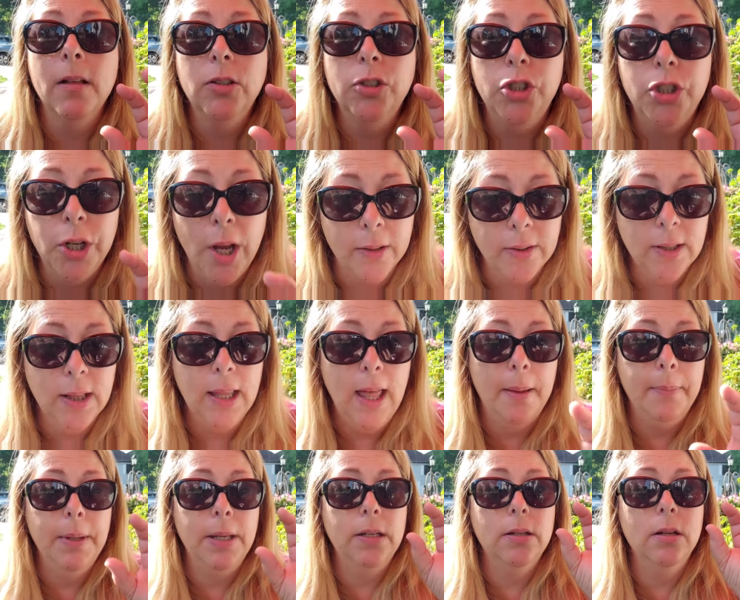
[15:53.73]
just
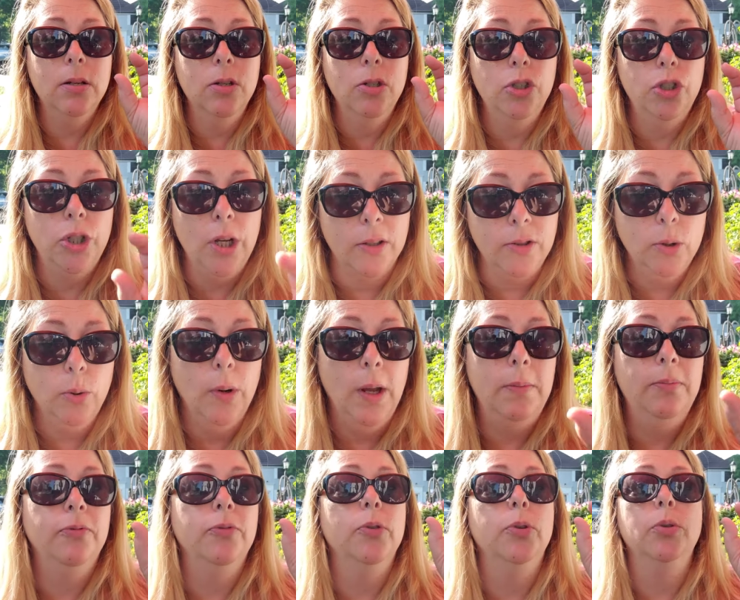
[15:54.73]
lemon, just
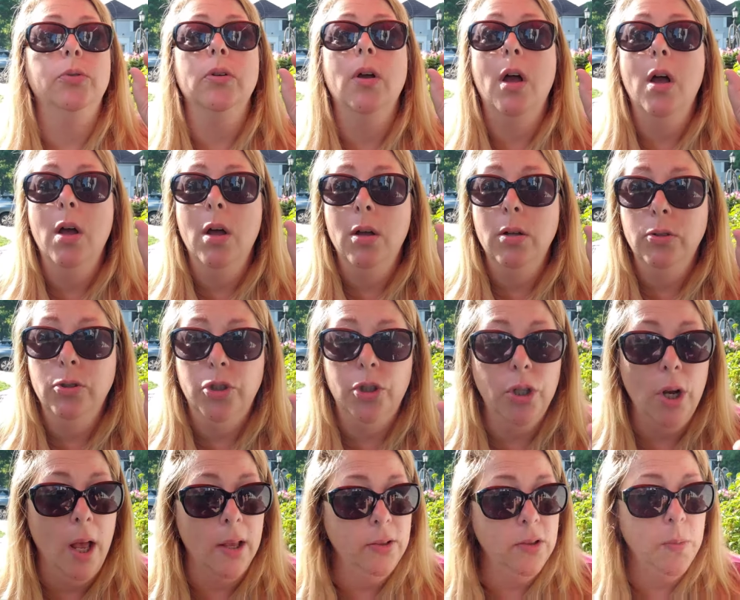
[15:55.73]
grapefruit,
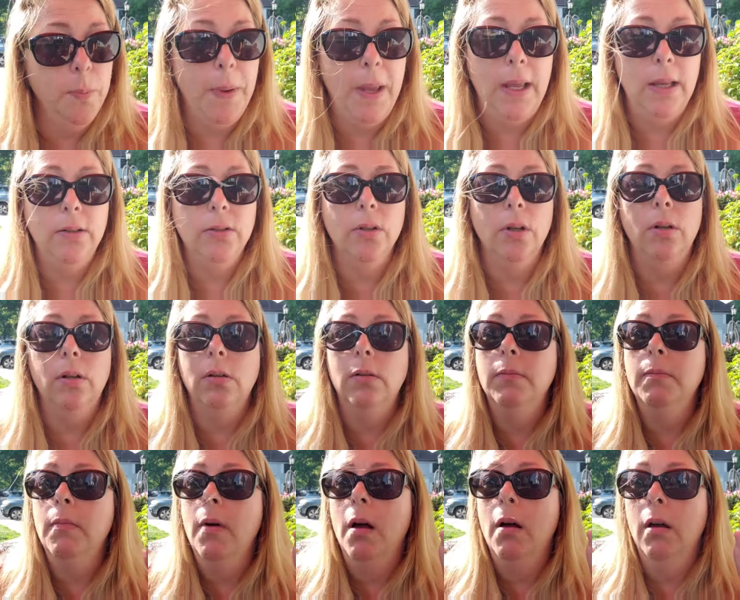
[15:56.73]
just basil,
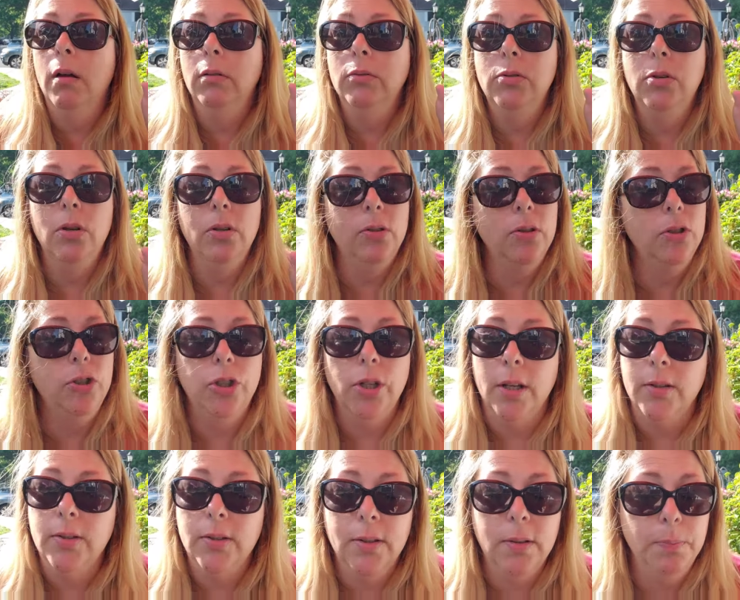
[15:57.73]

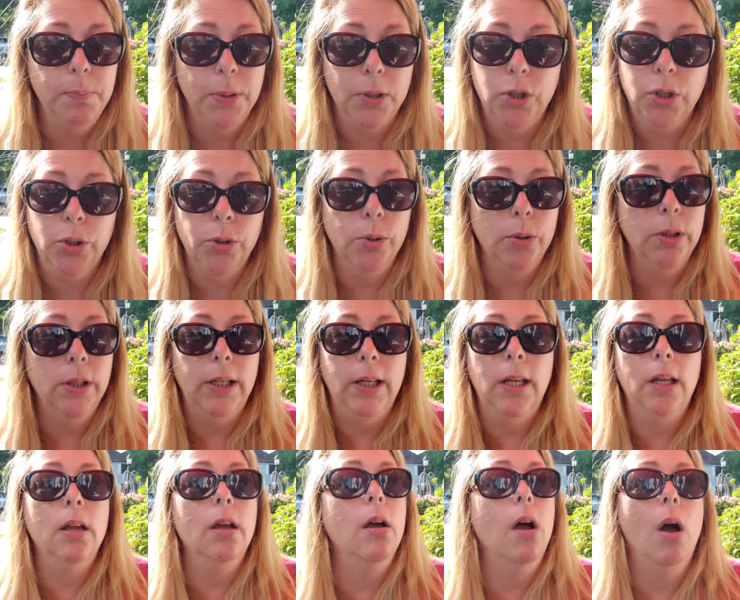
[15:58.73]
just patchouli,